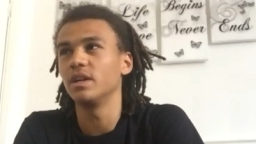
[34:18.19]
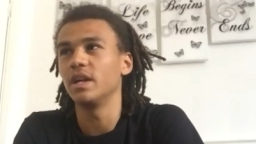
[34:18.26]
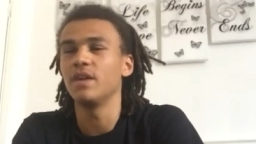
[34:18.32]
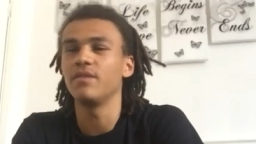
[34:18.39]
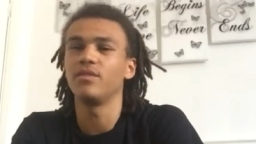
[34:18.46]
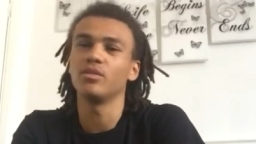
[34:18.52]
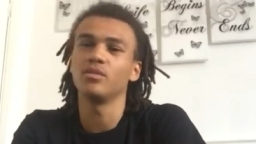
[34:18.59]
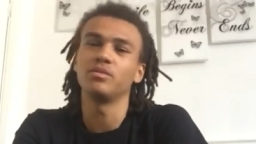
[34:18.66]

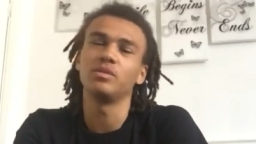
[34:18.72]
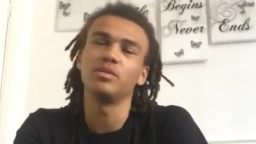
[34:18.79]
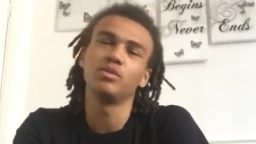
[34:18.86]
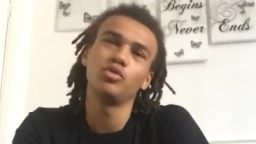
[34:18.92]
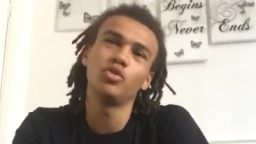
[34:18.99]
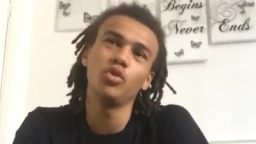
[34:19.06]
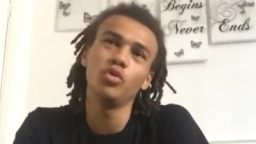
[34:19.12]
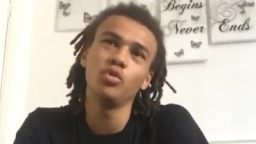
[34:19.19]
if you're
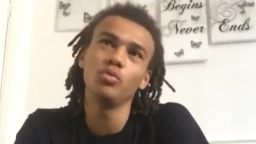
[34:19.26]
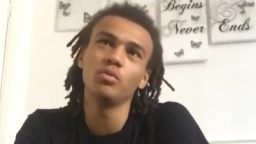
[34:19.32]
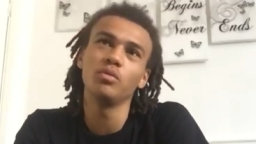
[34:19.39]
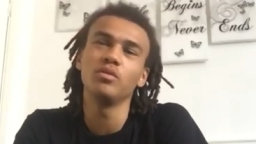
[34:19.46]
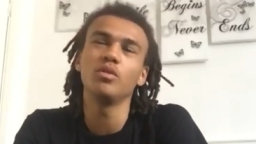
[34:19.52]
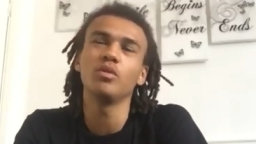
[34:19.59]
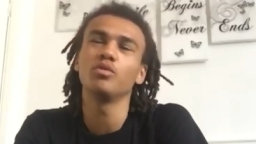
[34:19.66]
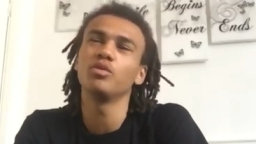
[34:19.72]

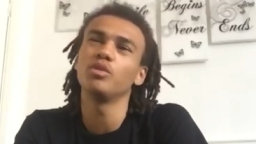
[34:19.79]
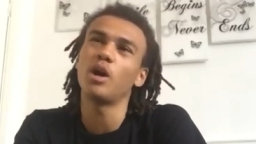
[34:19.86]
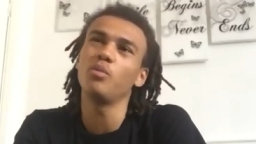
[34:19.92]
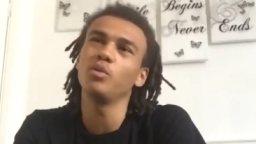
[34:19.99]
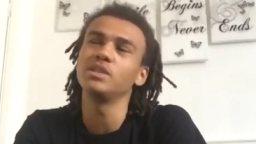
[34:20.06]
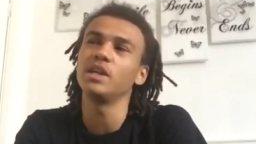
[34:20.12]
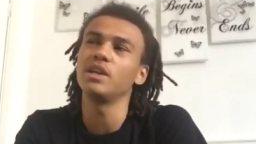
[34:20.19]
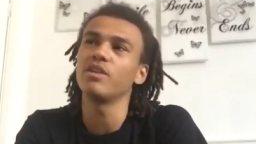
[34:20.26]
I
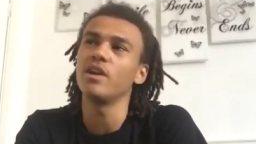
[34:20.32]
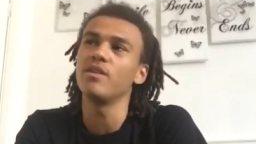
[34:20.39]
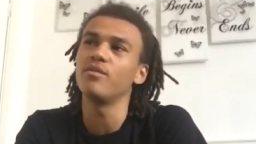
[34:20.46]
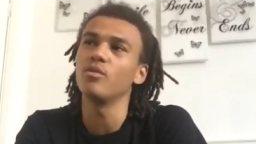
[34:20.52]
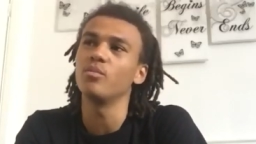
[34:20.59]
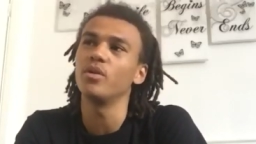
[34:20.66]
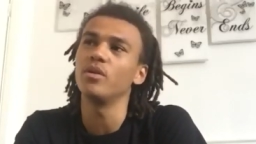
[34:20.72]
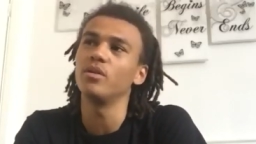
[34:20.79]
wouldn't say grateful,
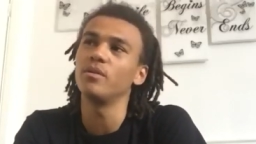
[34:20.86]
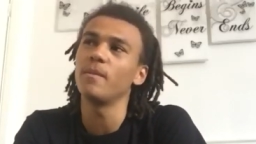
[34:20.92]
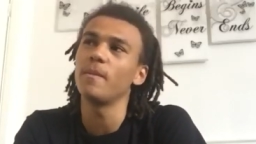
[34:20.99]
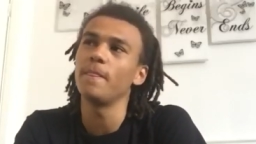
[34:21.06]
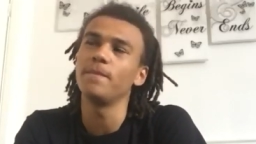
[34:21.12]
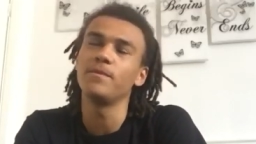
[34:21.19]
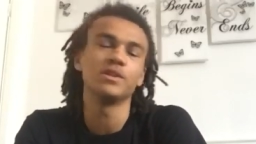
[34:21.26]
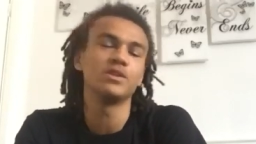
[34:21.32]
but
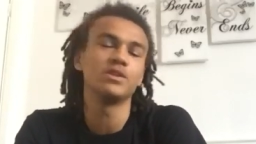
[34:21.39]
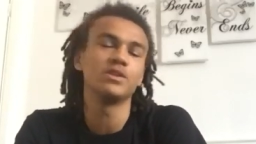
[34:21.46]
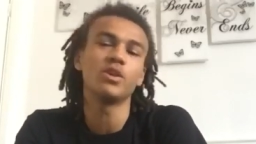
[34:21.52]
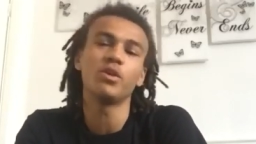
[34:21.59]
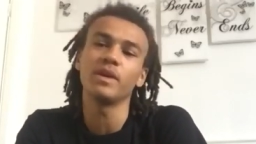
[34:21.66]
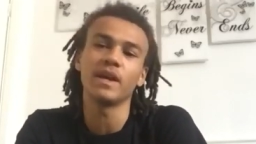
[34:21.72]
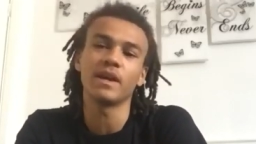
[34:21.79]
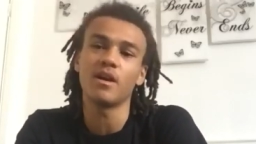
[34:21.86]
just
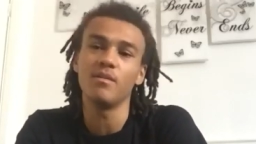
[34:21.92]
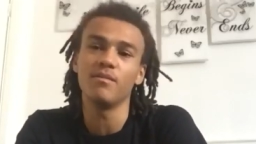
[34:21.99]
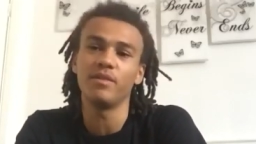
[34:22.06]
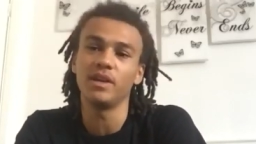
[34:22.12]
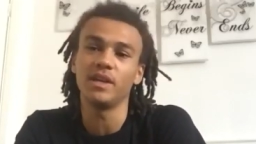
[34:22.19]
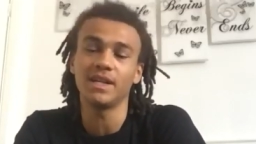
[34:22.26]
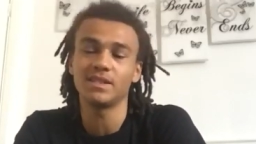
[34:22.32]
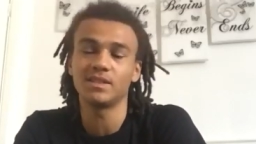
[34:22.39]
don't get comfy.
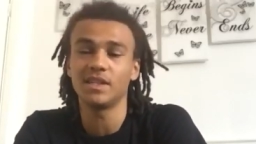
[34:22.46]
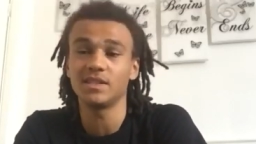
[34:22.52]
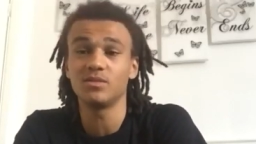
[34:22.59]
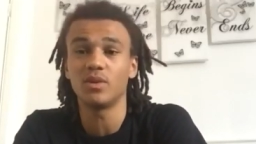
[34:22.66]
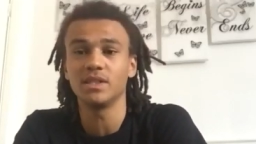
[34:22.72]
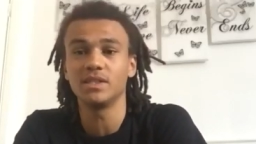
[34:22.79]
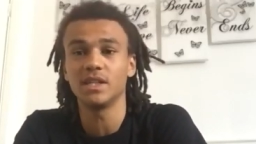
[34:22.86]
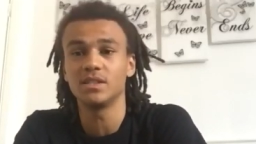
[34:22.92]
That's what
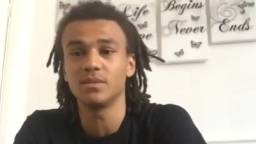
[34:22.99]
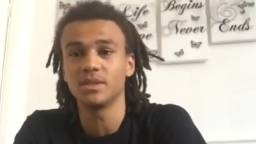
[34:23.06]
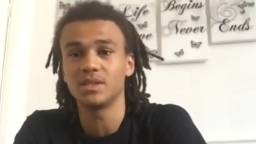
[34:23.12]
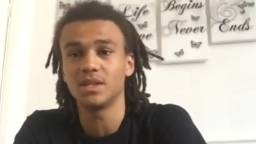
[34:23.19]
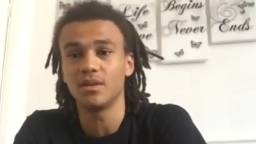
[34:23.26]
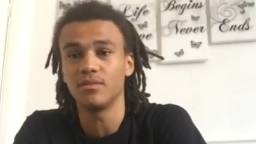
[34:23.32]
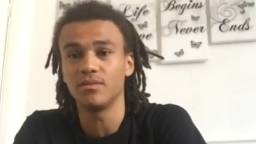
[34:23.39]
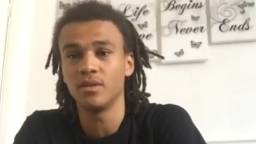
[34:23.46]
I say to
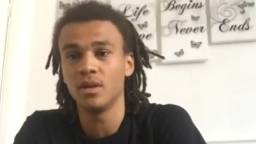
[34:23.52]
myself,